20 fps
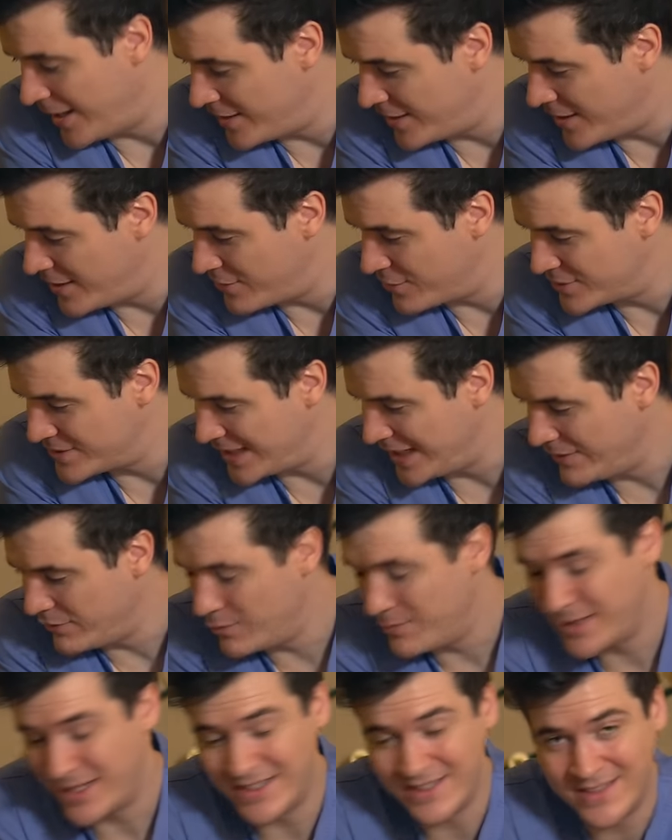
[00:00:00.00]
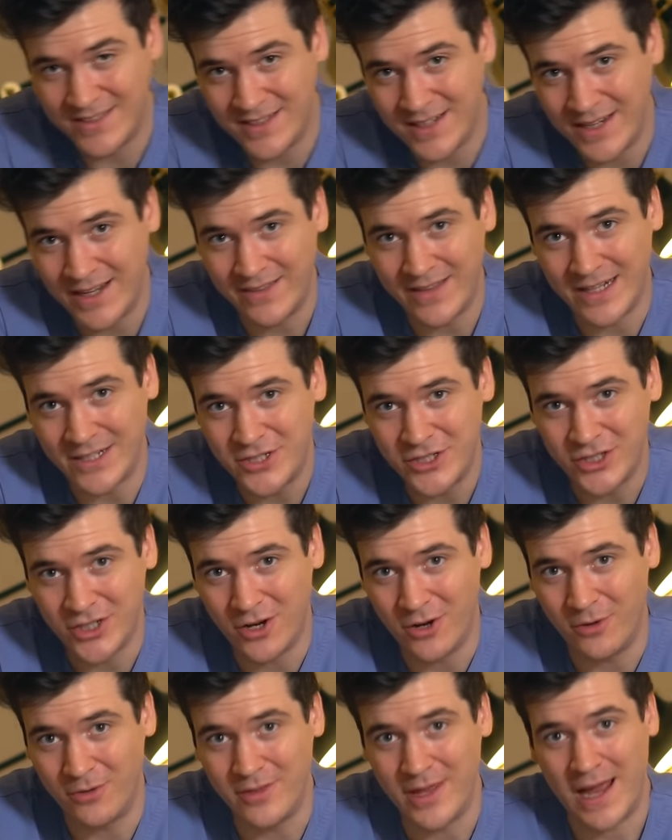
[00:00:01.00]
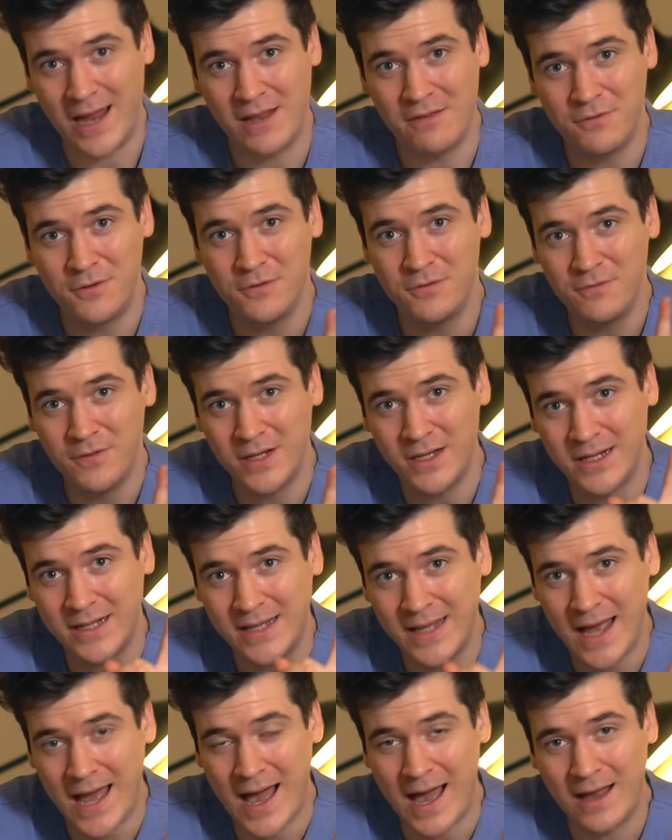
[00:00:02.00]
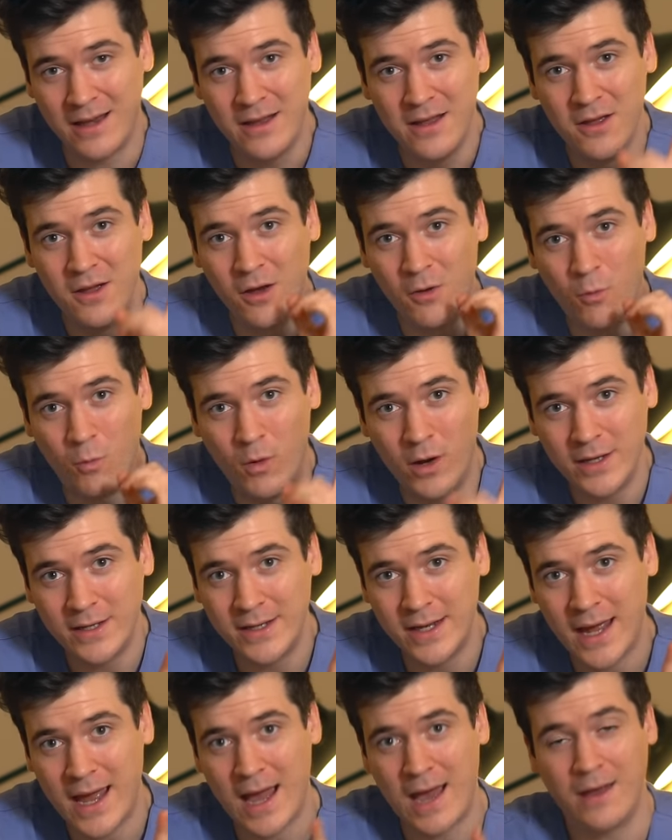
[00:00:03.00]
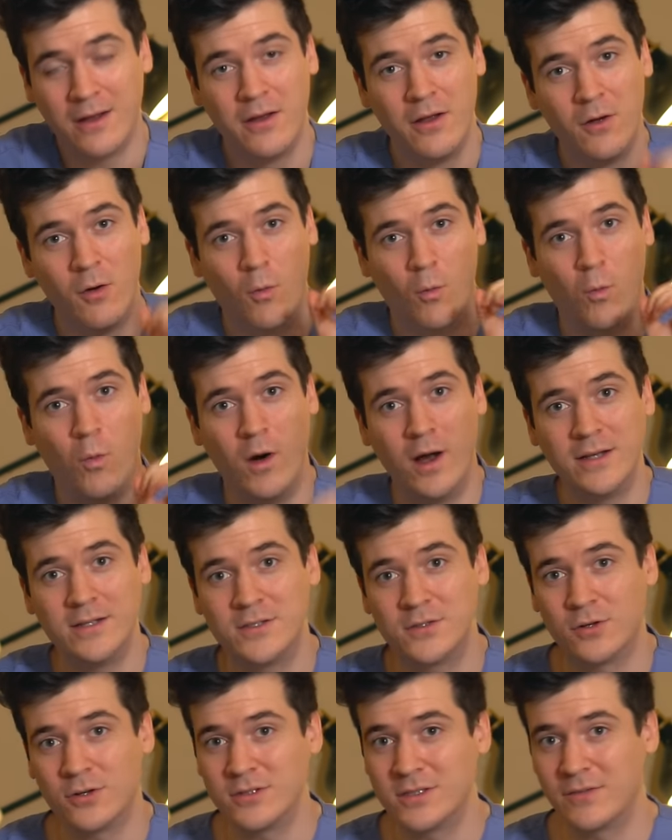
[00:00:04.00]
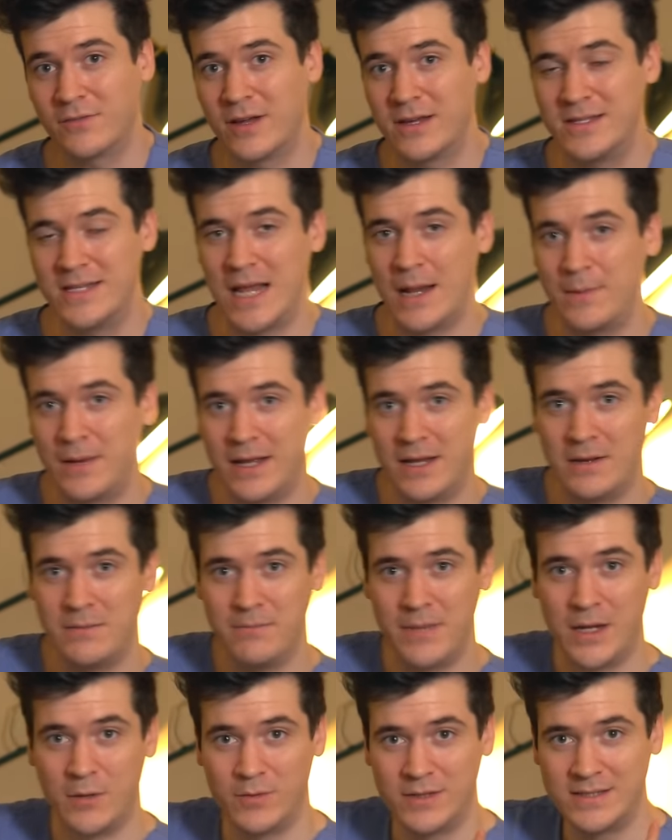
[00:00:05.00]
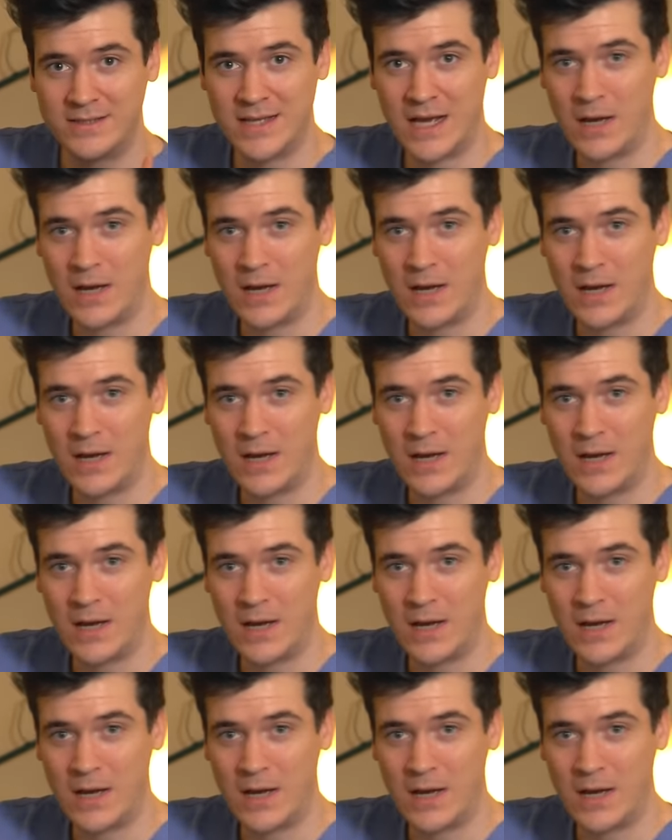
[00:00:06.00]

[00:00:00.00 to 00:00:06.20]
And uh, there's even been a study that's shown that if you feed a cat one cat, one source of contaminated meat with